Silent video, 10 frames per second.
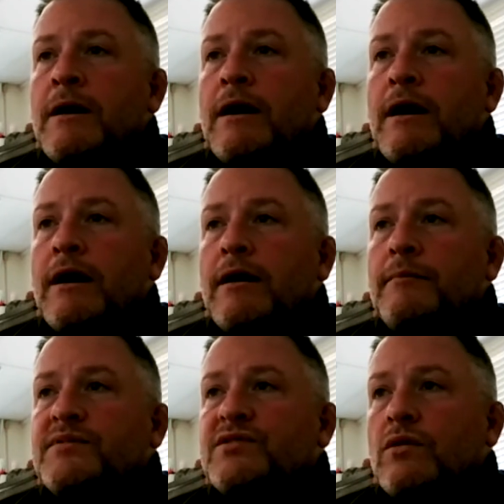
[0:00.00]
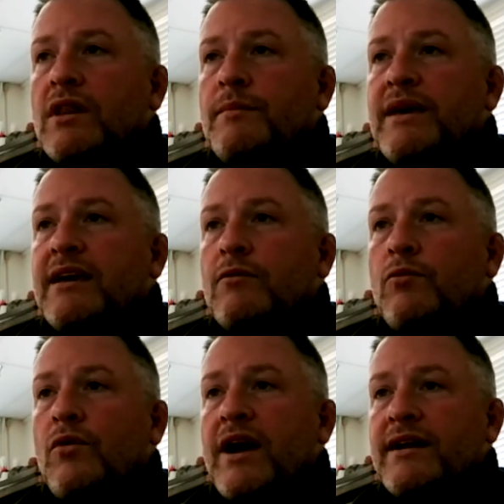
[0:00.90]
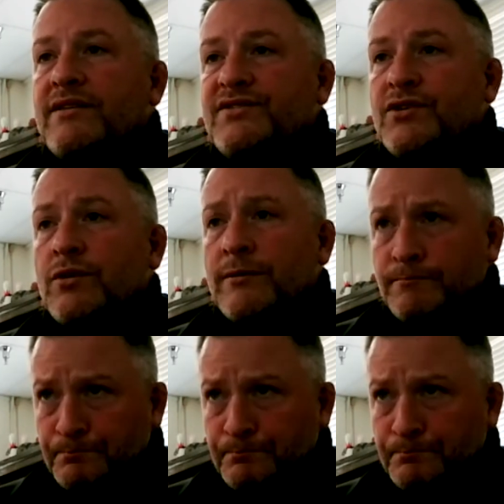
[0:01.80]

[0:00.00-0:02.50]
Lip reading: So let me get right into it.